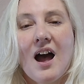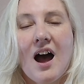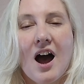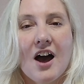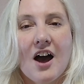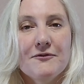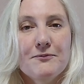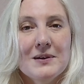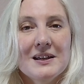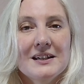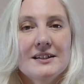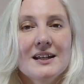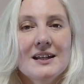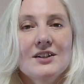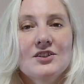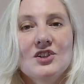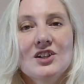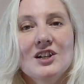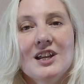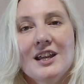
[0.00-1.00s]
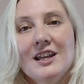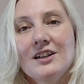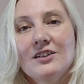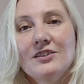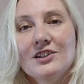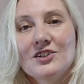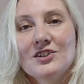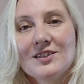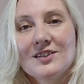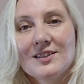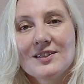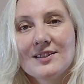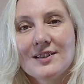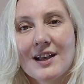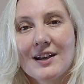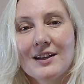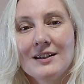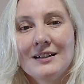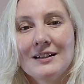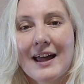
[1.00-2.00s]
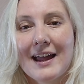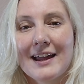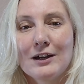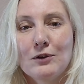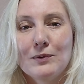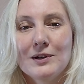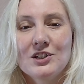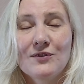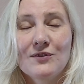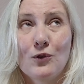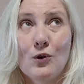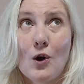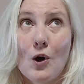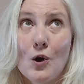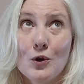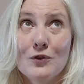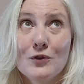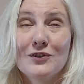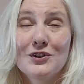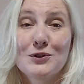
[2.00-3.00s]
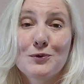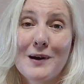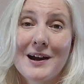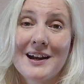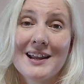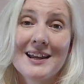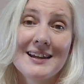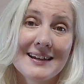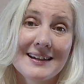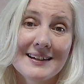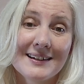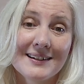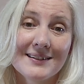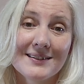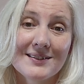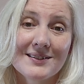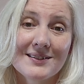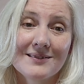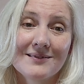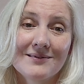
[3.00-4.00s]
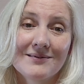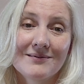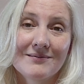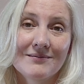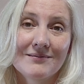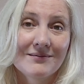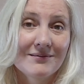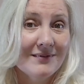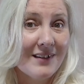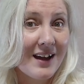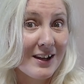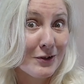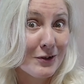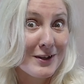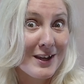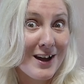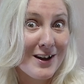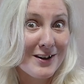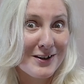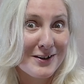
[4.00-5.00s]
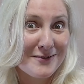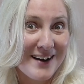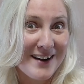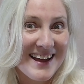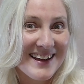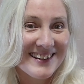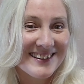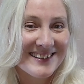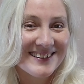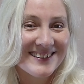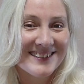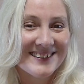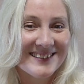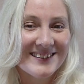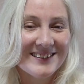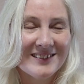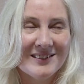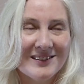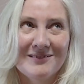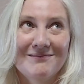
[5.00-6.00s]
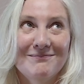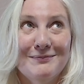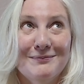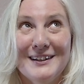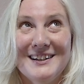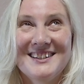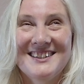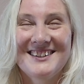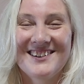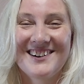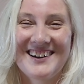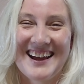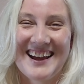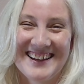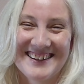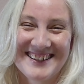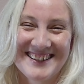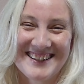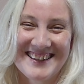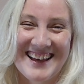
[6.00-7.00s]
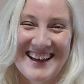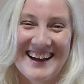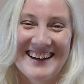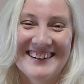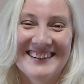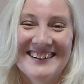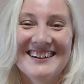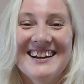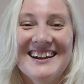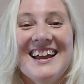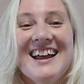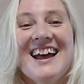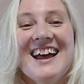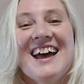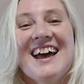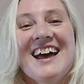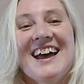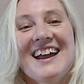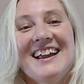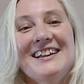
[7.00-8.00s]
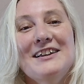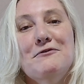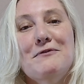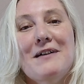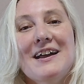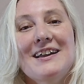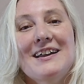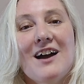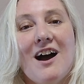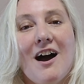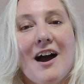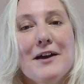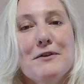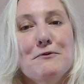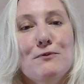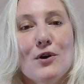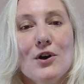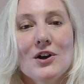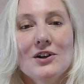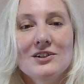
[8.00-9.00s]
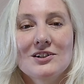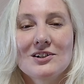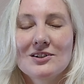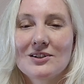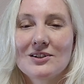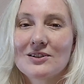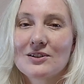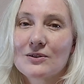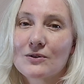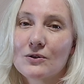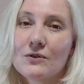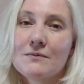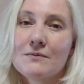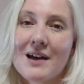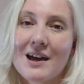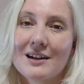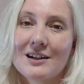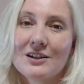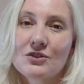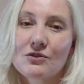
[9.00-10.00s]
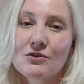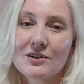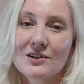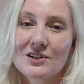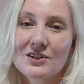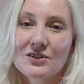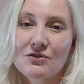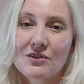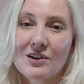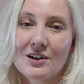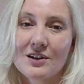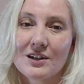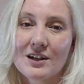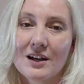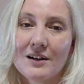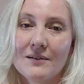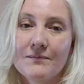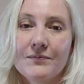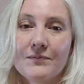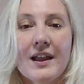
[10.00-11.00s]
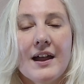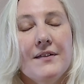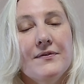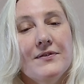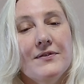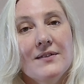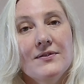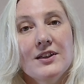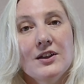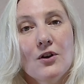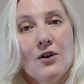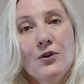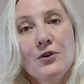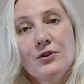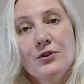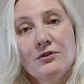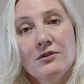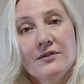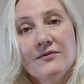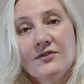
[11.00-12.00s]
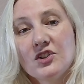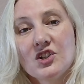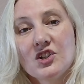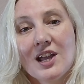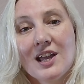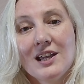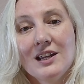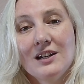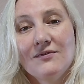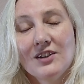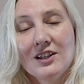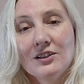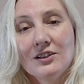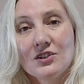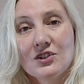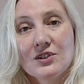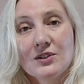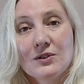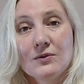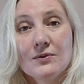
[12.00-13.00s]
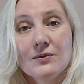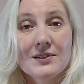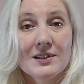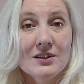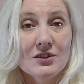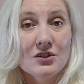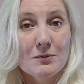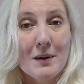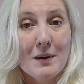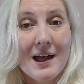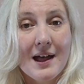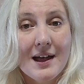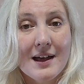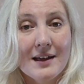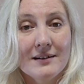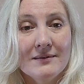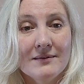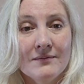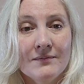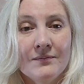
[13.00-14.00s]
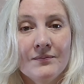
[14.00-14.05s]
I've been teaching English as a second language for over 20 years. I look younger, right? Please don't answer that. Anyway, I worked as a school manager in Australia and then the owner of a chain of English schools in Japan.